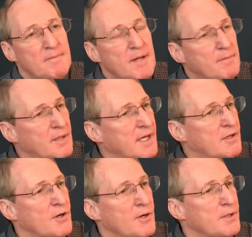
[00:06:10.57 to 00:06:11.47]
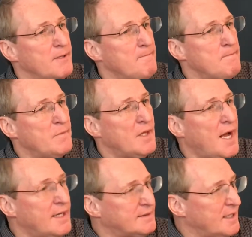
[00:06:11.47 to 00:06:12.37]
people I'd hurt,
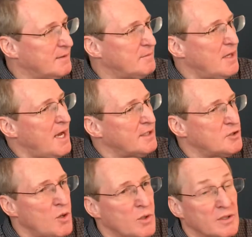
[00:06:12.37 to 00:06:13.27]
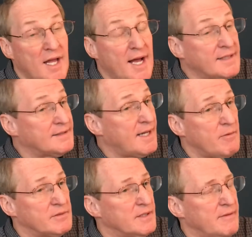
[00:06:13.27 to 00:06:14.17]
lies I'd told, lies that I
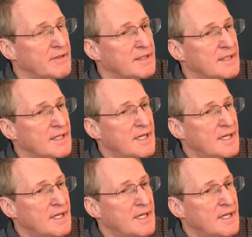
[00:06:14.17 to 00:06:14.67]
was living.